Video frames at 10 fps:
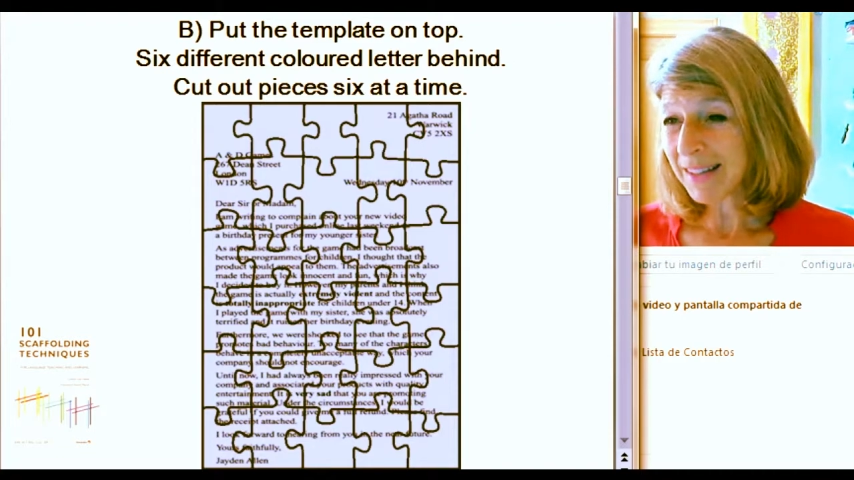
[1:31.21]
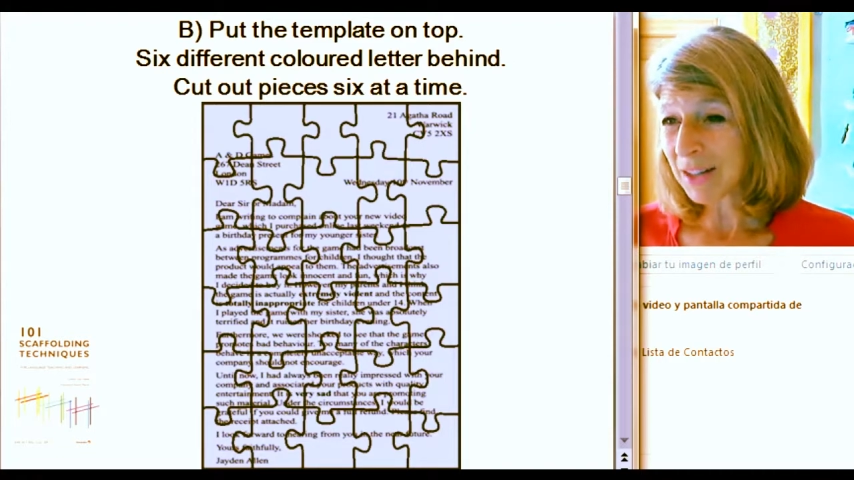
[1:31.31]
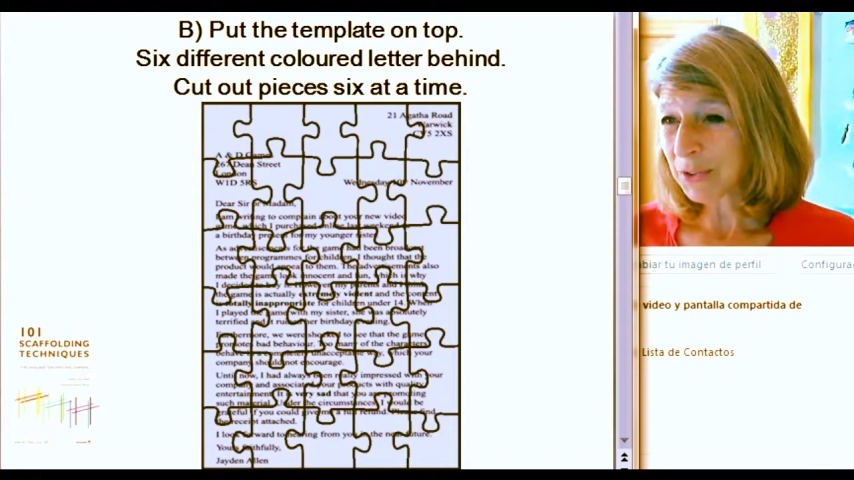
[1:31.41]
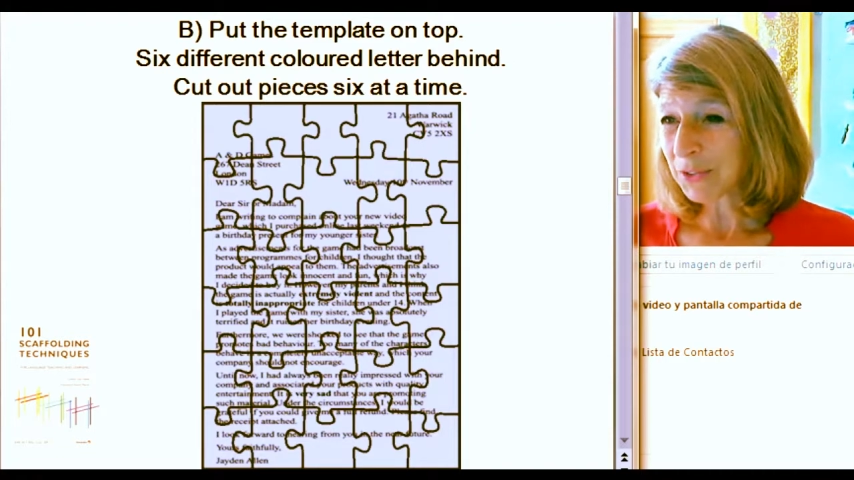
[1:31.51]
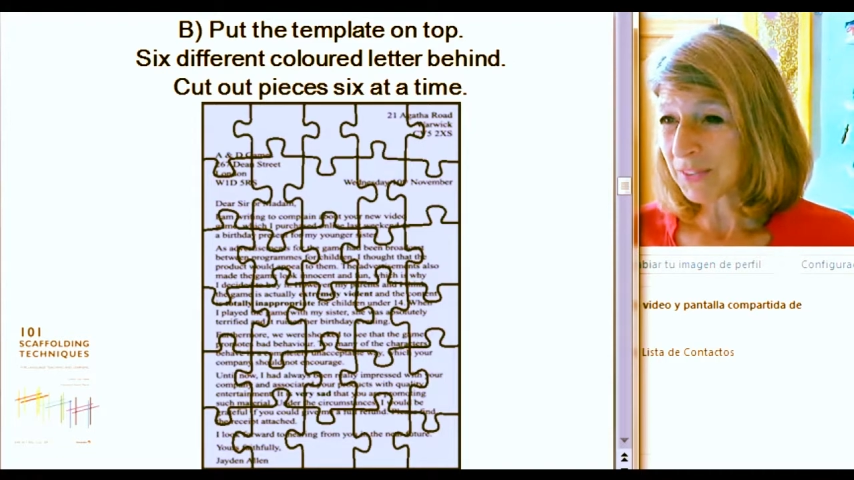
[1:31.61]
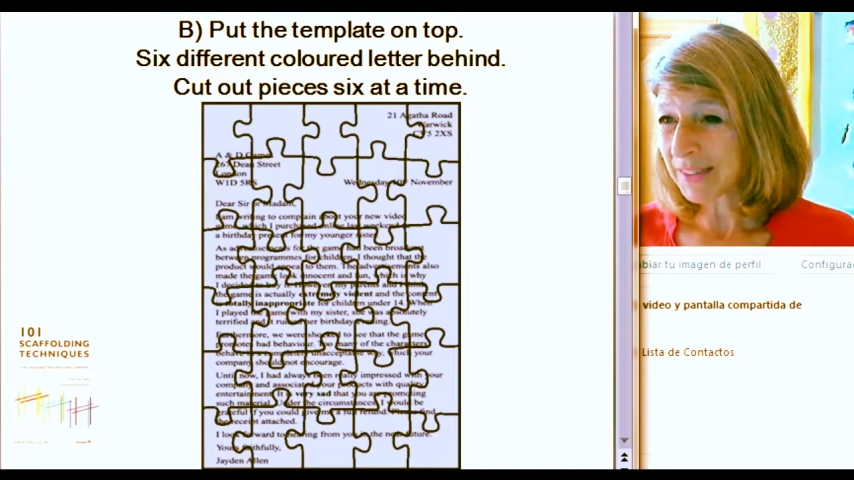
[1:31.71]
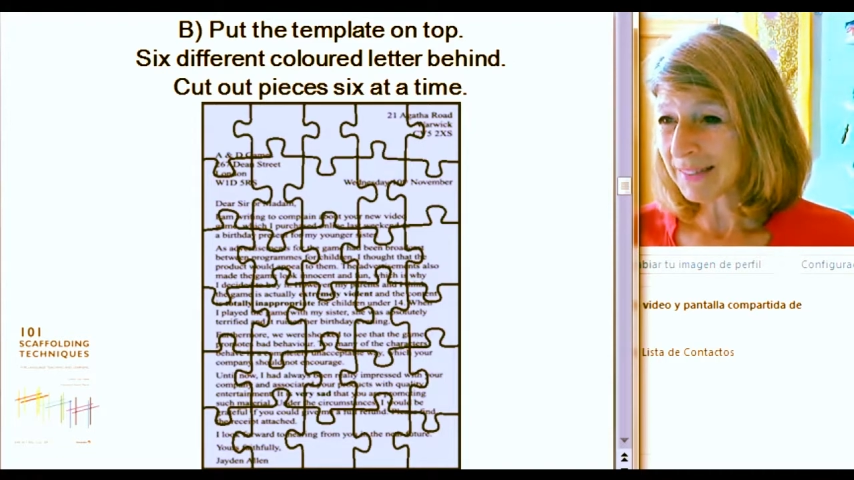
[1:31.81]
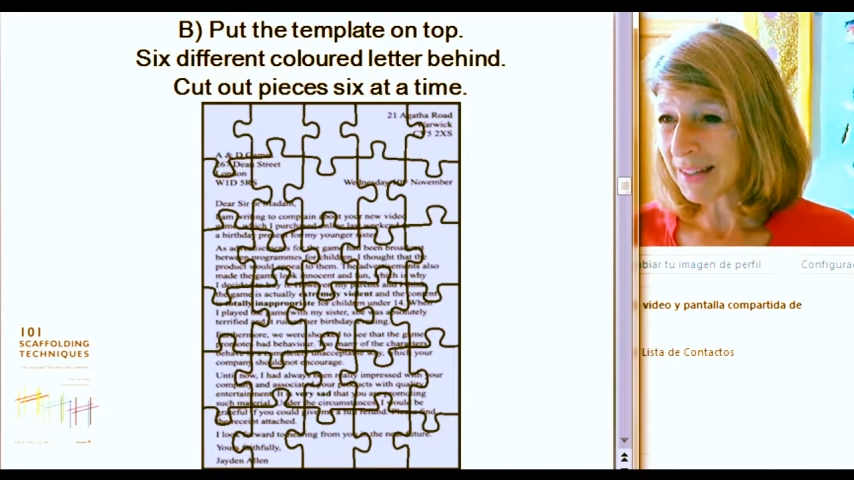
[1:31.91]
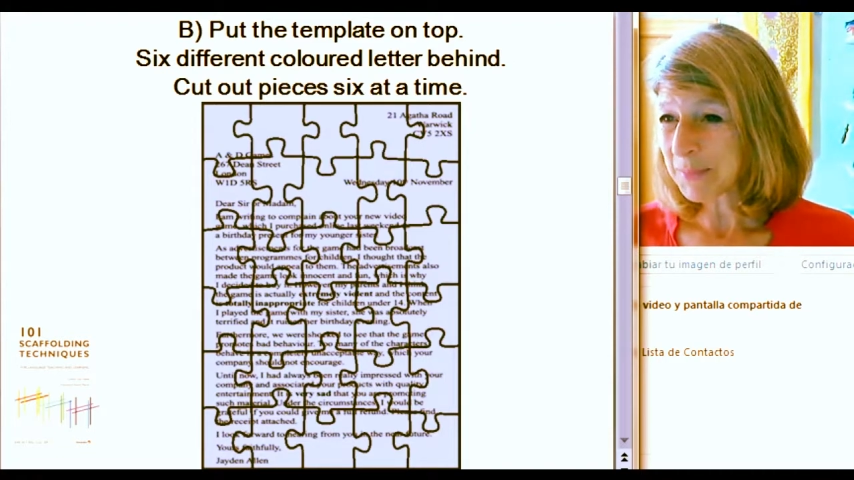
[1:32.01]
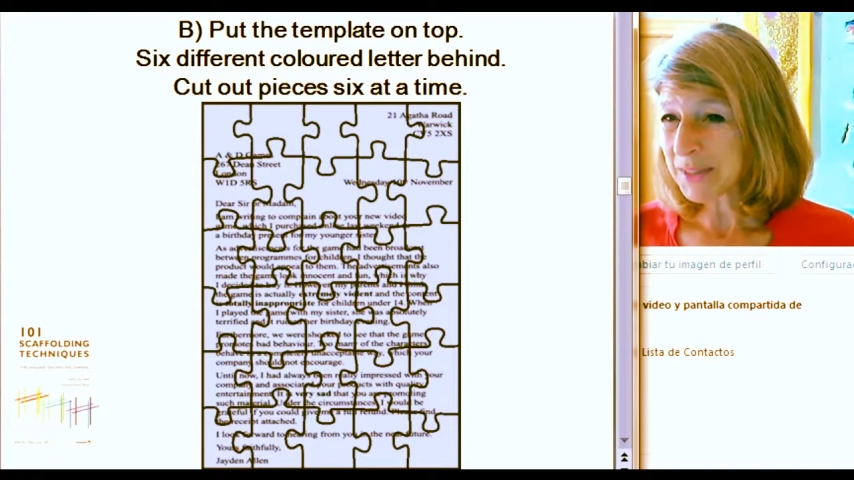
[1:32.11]
colors at the
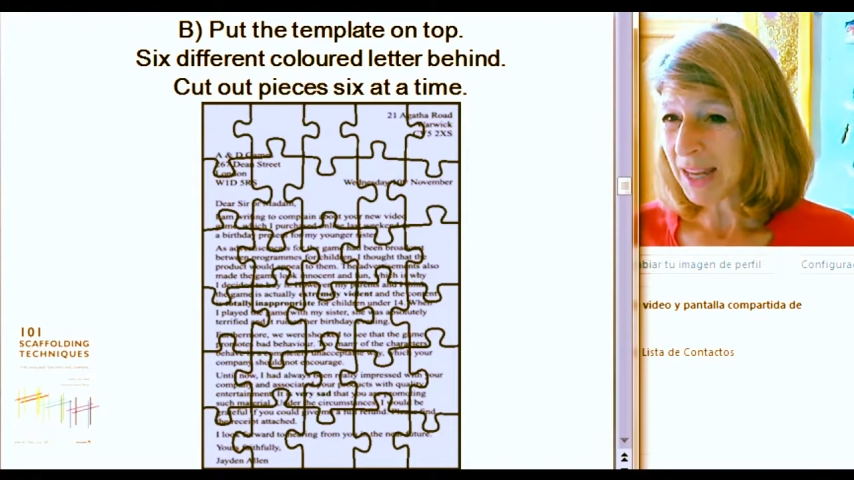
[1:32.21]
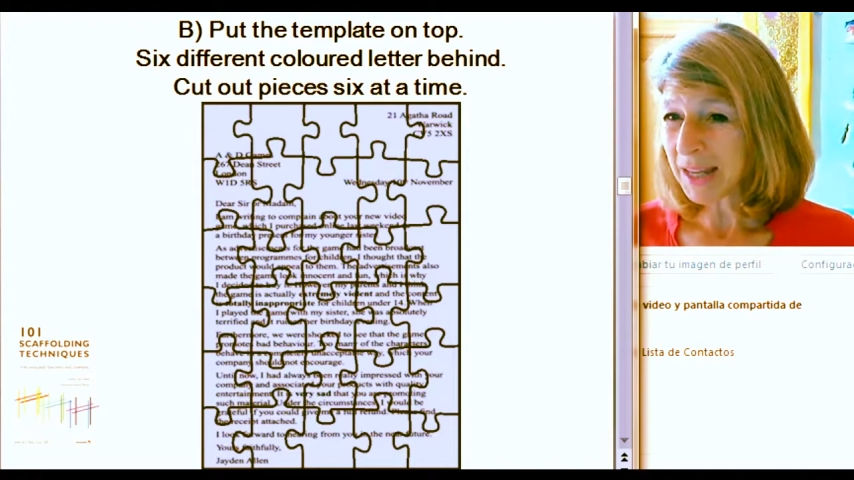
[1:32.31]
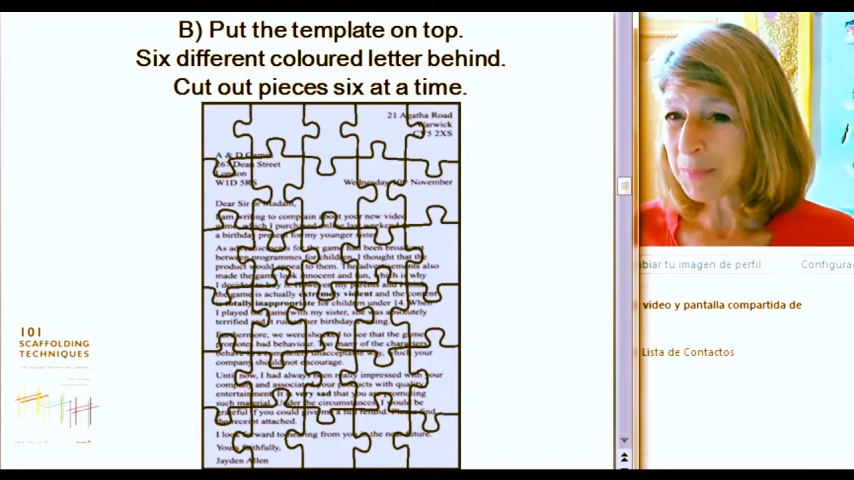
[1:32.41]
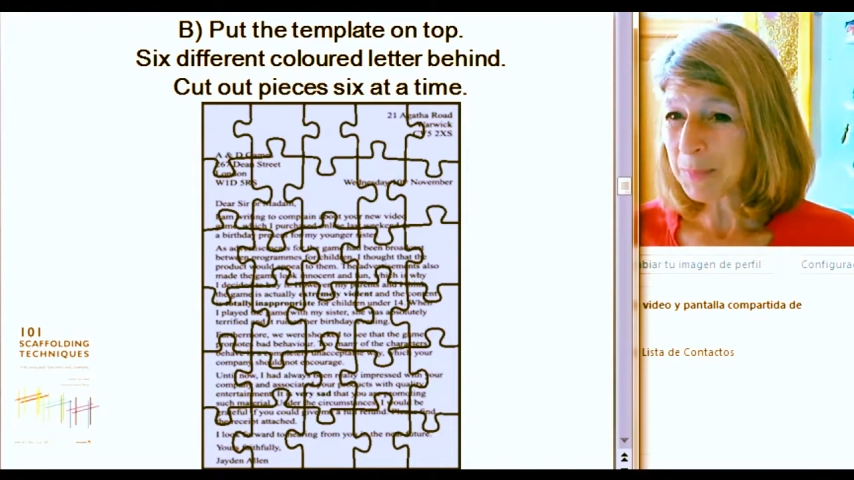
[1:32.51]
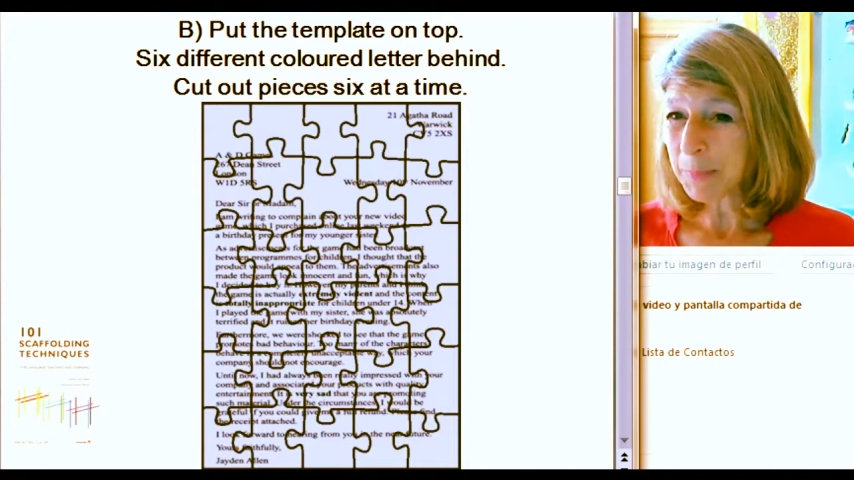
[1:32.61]
same time